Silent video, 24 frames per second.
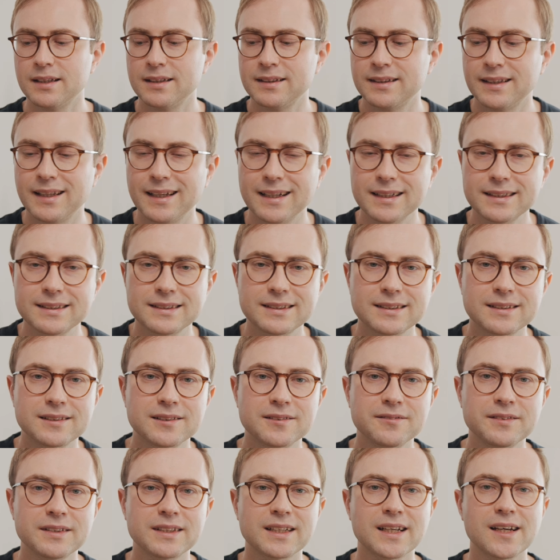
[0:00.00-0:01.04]
Next,
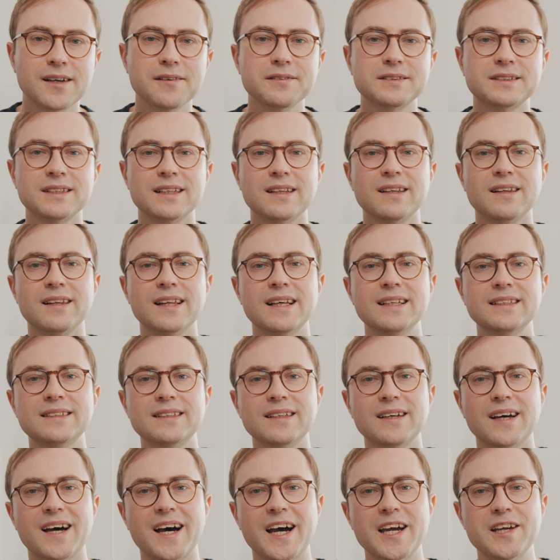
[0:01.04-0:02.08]
we have the
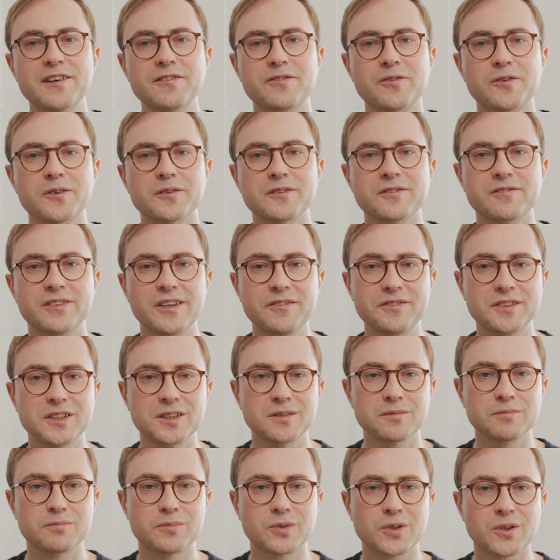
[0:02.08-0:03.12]
leather iPhone
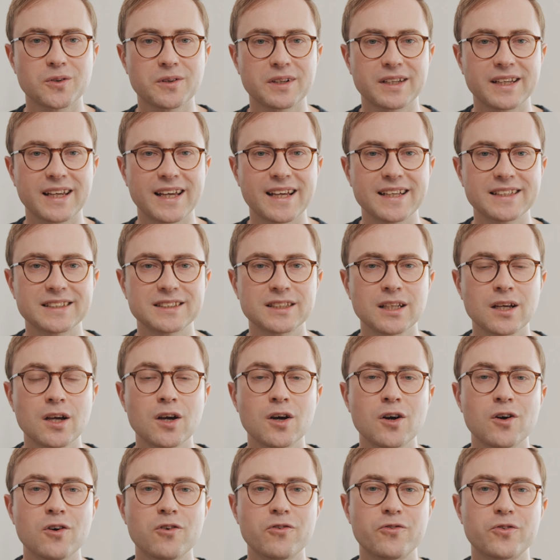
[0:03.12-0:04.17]
15 Pro case
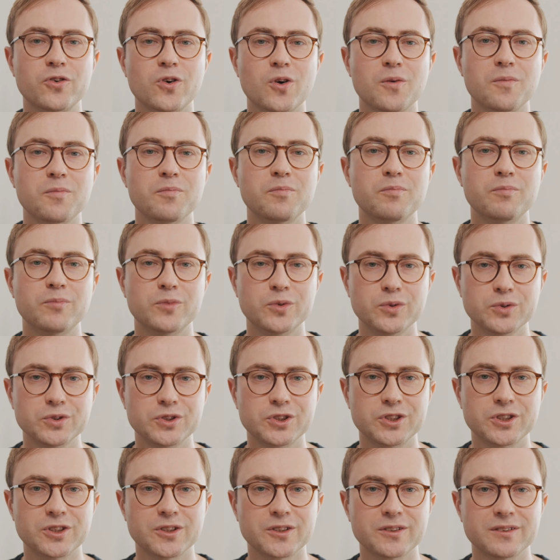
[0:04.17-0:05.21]
from
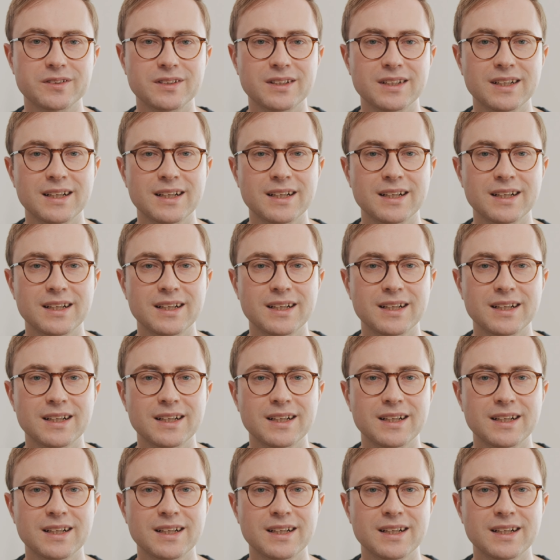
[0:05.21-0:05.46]
Mujjo.